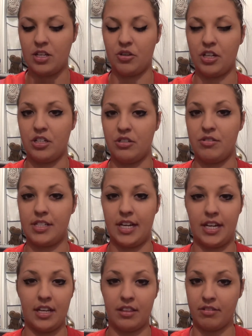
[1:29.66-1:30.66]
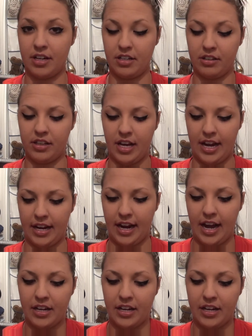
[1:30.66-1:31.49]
You can use any thread you'd like.